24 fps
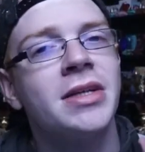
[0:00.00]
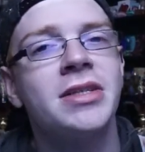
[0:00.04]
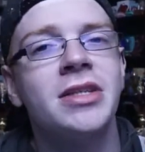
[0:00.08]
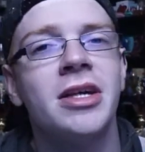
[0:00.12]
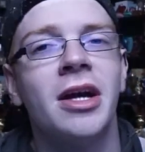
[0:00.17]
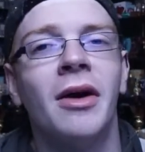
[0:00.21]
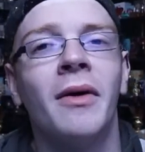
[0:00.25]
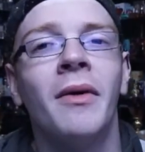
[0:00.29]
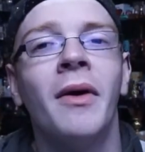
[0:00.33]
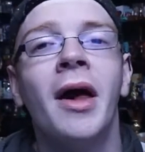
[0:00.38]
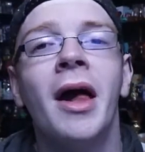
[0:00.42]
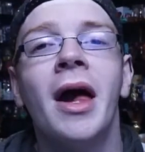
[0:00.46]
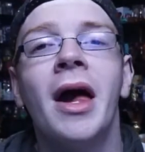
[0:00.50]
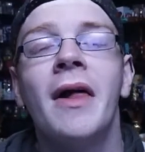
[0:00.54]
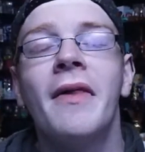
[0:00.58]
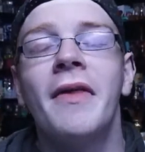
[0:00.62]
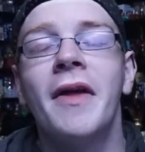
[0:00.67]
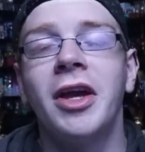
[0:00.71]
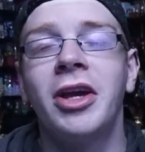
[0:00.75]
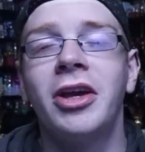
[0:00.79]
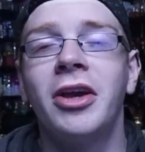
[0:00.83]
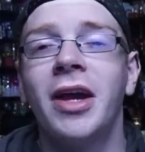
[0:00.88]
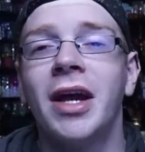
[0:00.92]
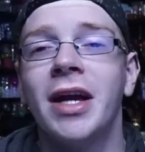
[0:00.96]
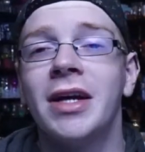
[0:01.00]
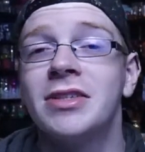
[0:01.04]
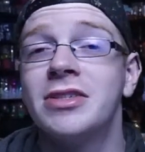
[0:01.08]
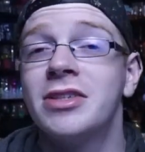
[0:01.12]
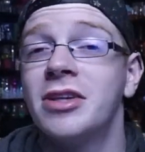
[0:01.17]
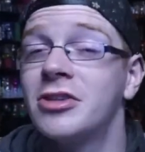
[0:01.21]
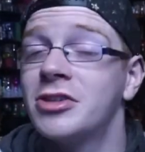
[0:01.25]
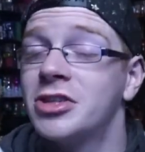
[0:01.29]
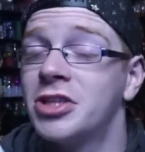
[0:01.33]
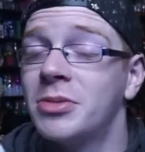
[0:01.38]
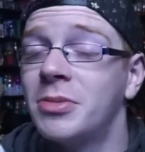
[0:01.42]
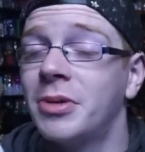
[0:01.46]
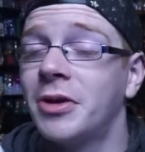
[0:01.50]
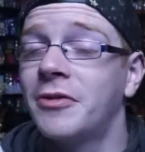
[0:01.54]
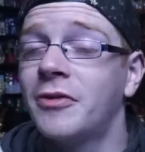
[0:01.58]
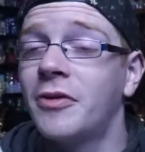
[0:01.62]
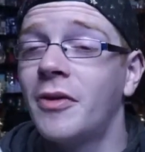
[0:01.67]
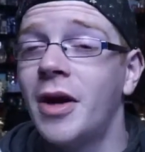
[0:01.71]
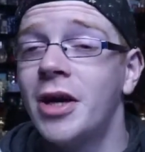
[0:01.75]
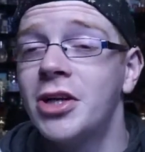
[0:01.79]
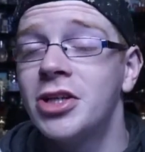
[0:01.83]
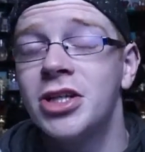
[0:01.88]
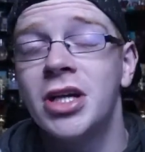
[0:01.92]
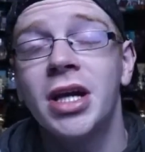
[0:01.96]
So, thank you guys so, so much for
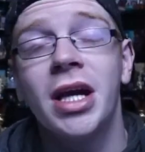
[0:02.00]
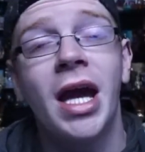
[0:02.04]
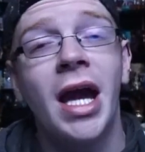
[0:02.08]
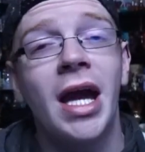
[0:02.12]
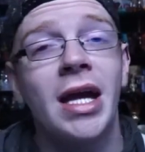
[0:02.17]
watching.